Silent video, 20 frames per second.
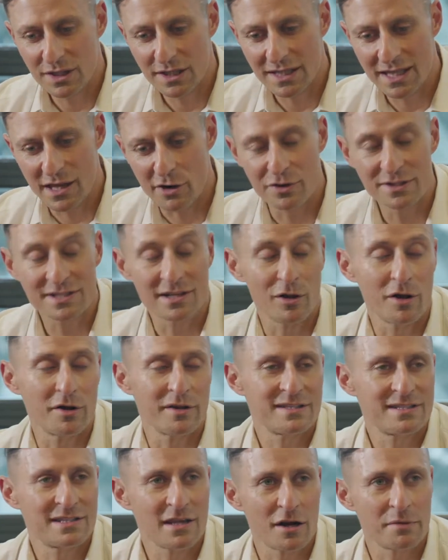there is a
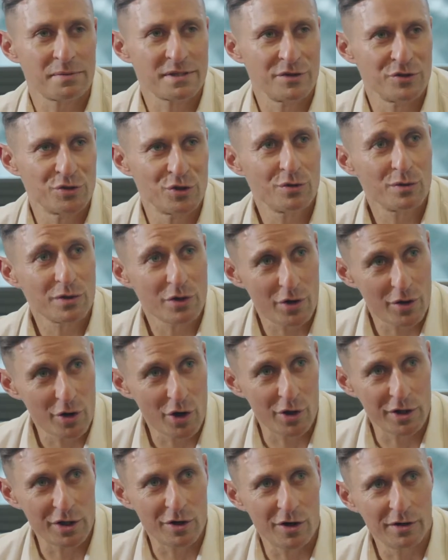lot startups can do
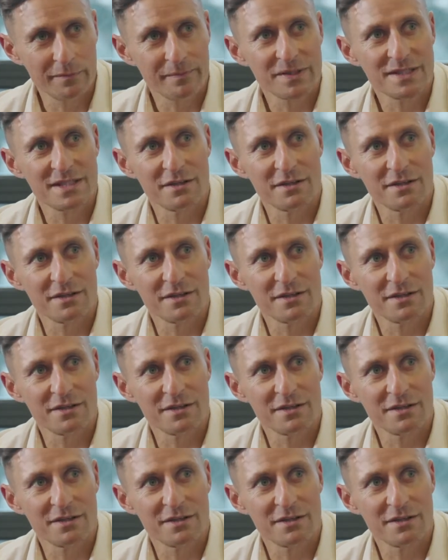early on